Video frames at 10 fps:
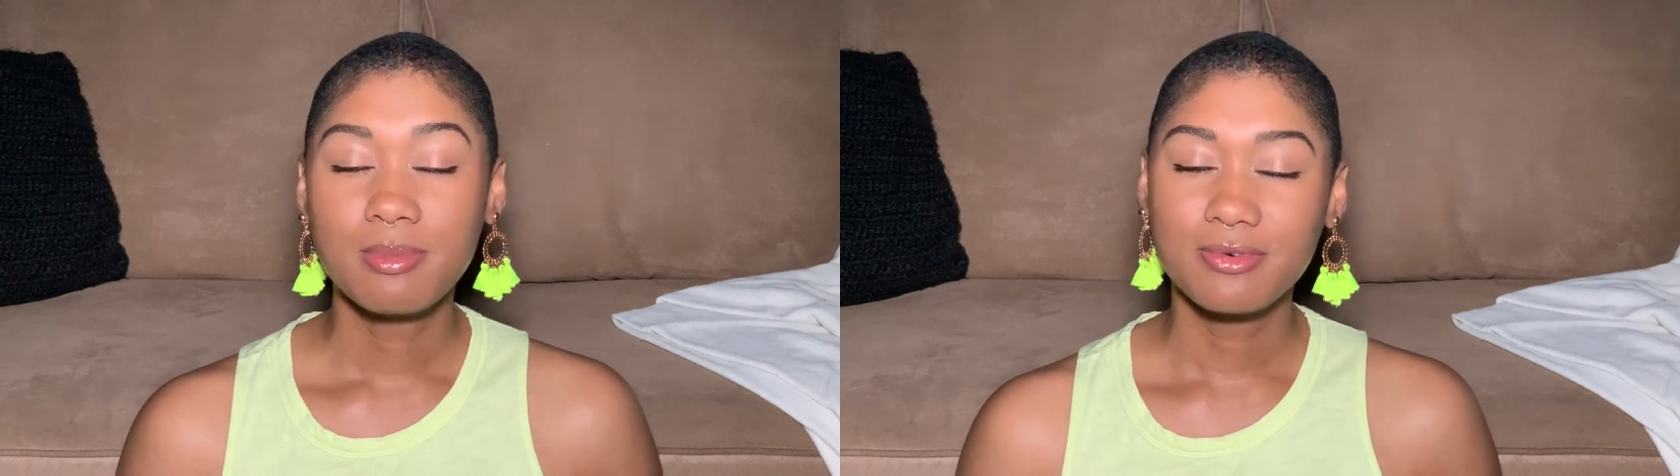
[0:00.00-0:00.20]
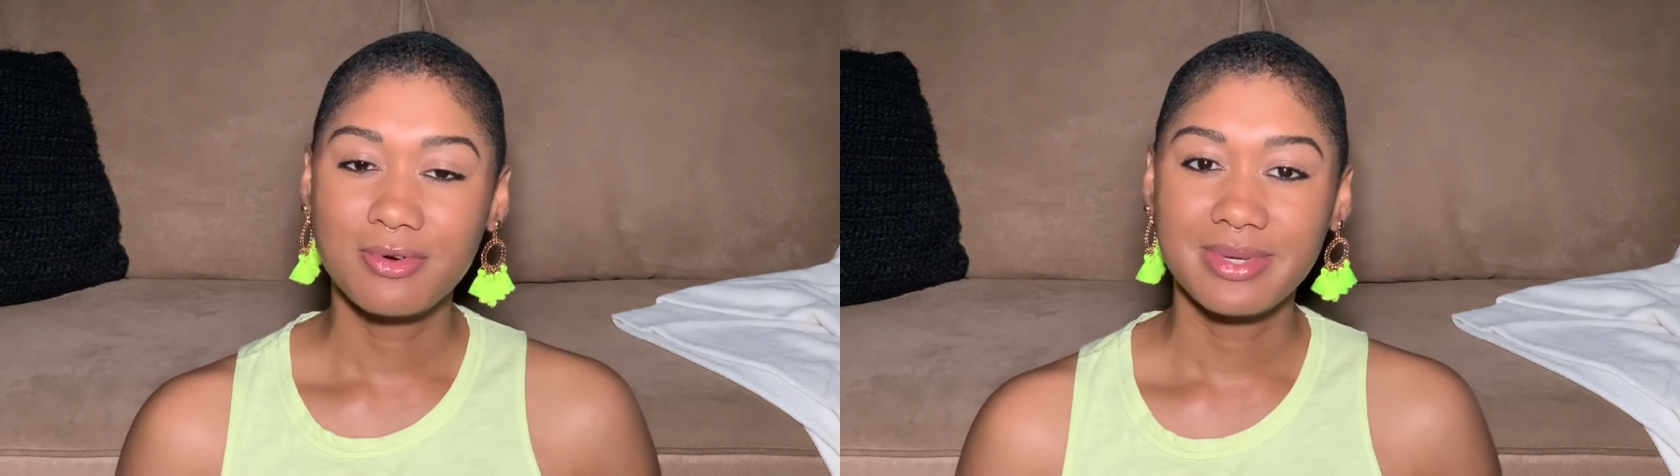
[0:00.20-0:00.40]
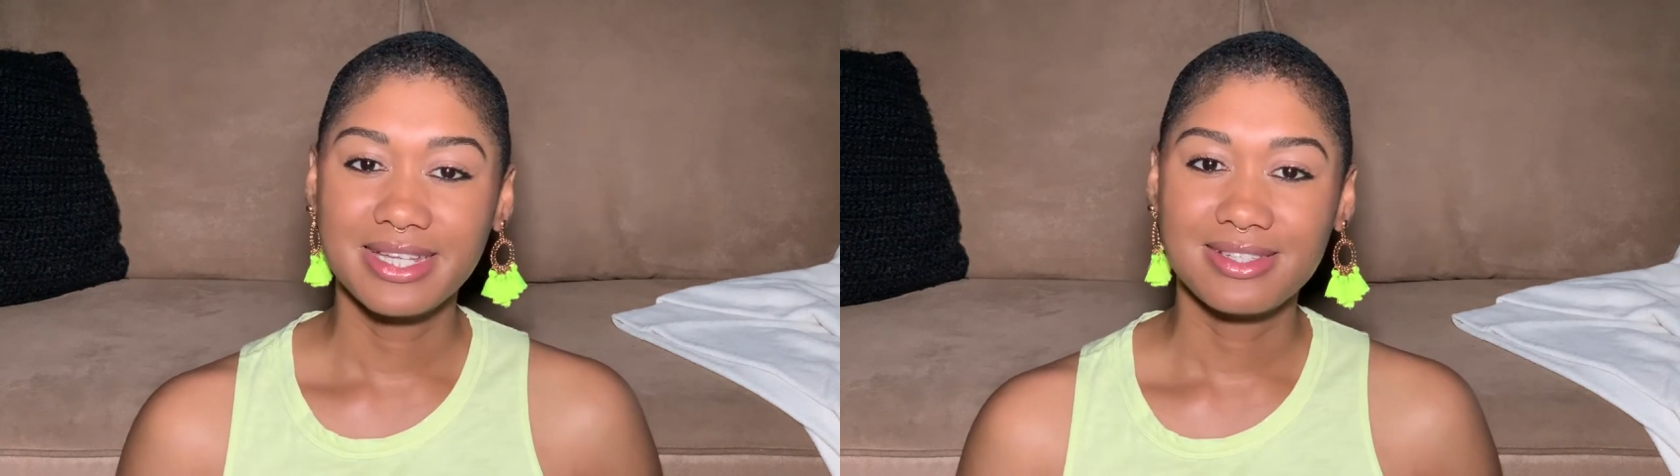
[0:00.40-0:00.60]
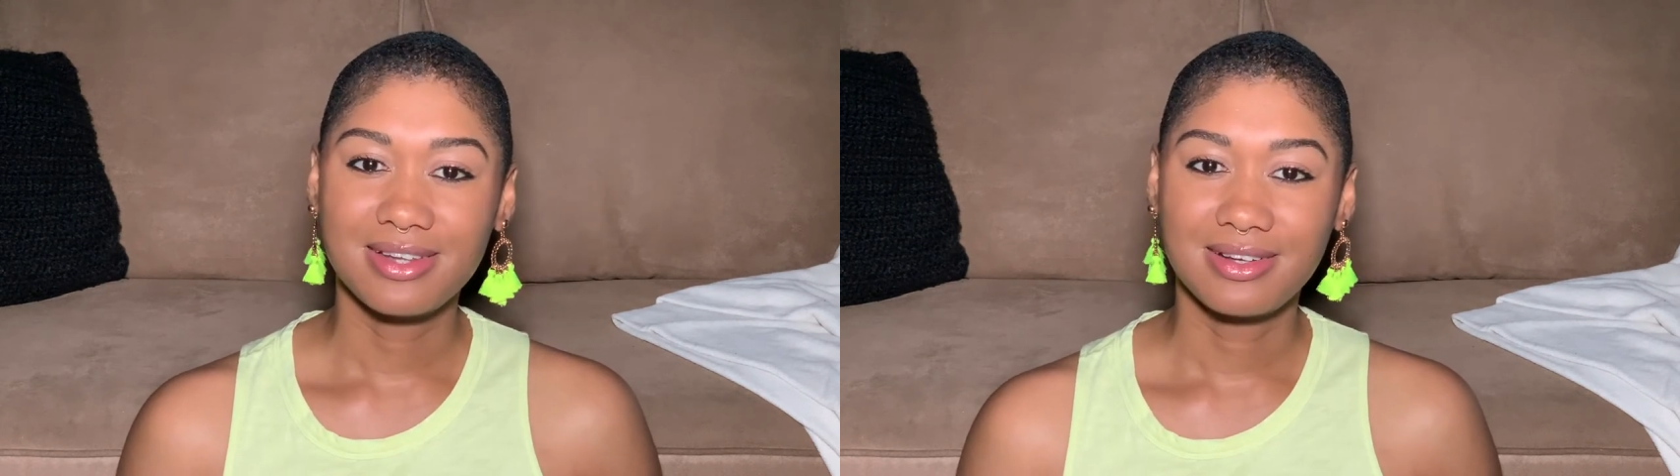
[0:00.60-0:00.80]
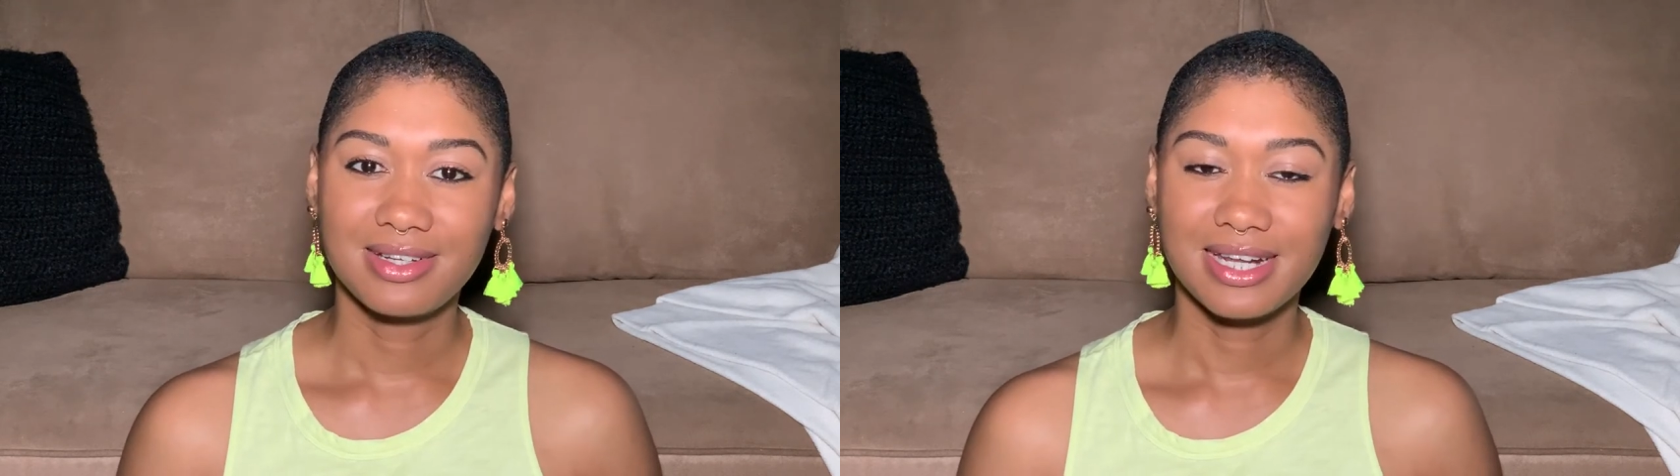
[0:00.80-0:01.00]
Before we get
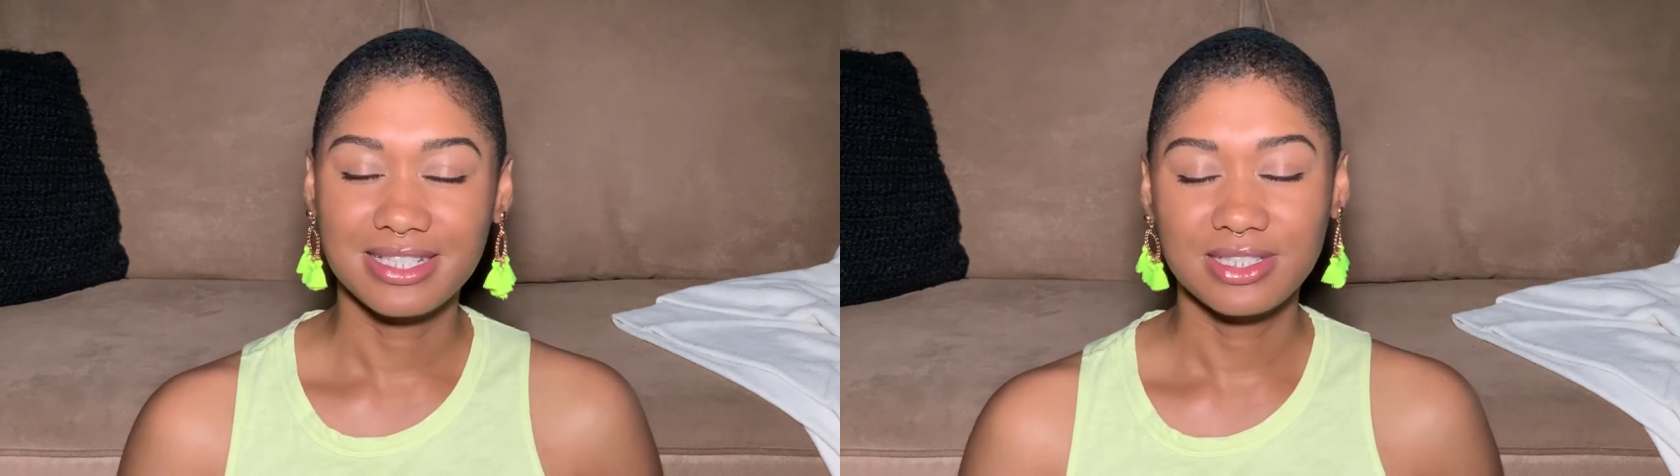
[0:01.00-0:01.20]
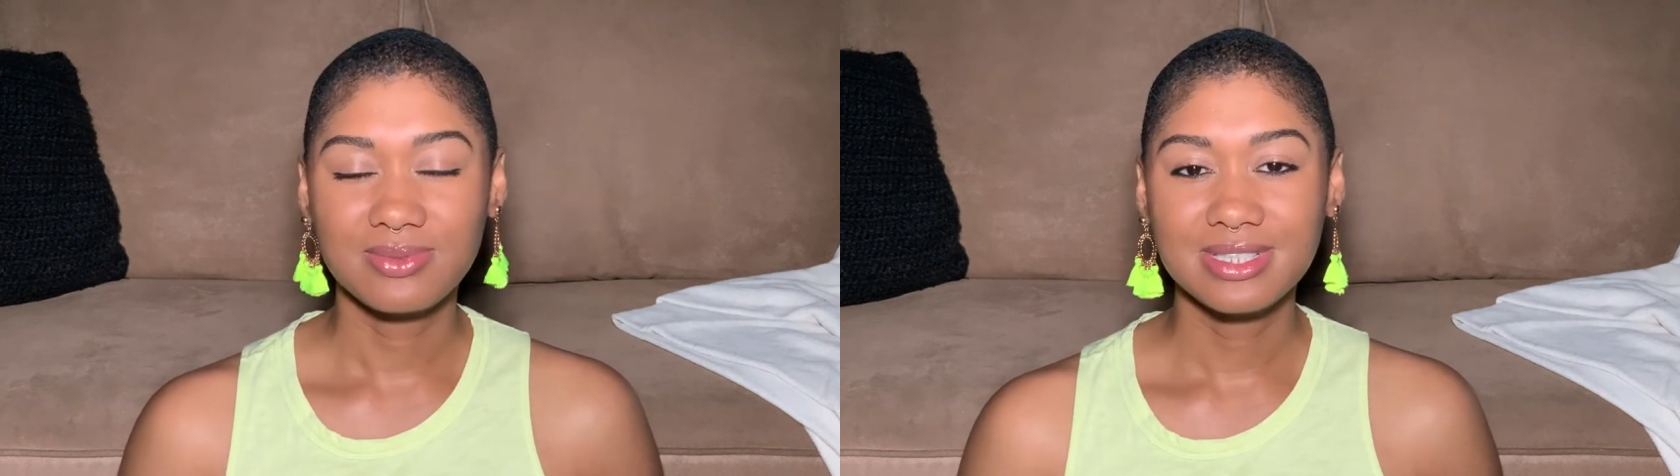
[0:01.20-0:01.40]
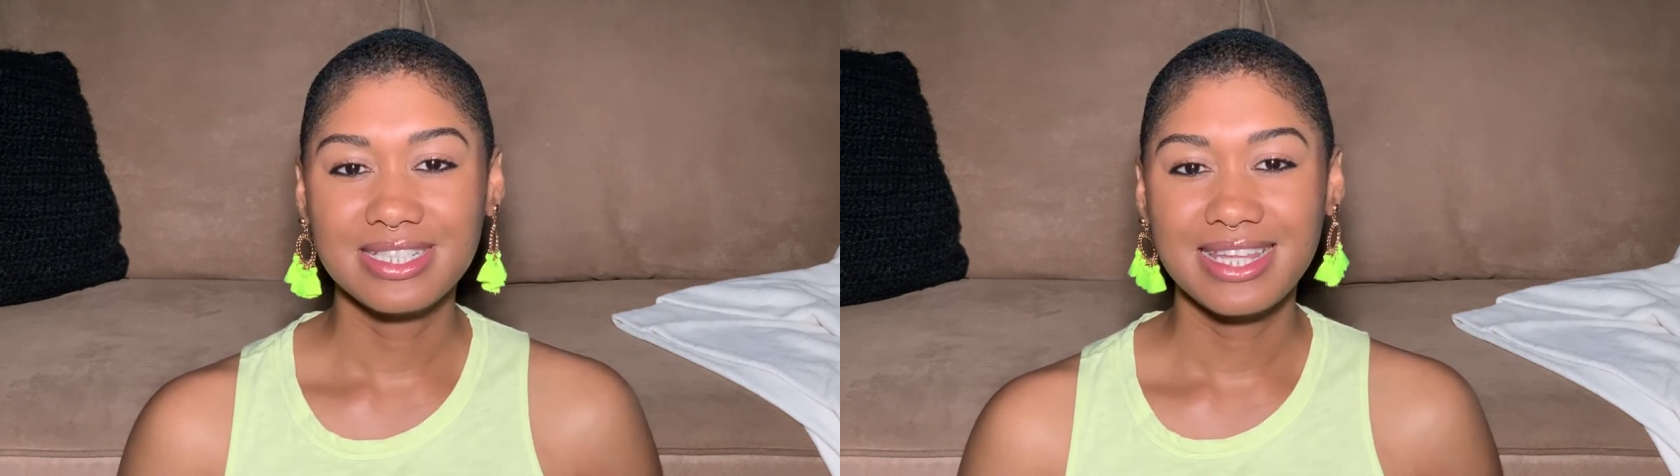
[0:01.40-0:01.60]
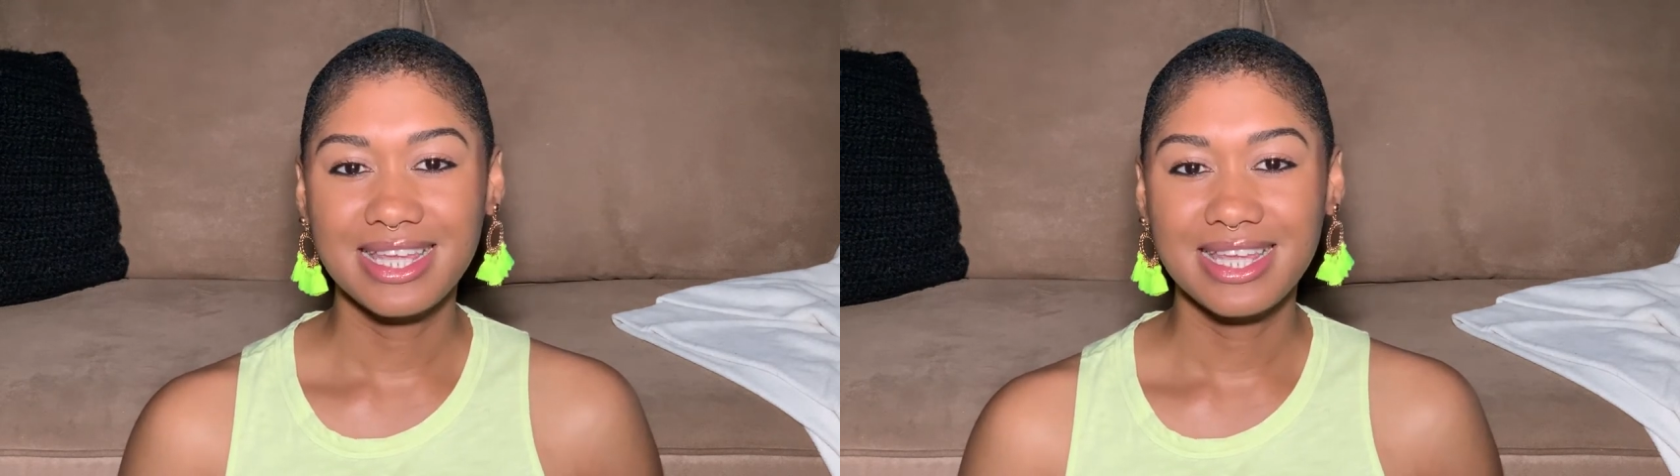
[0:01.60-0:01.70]
started, I just want to say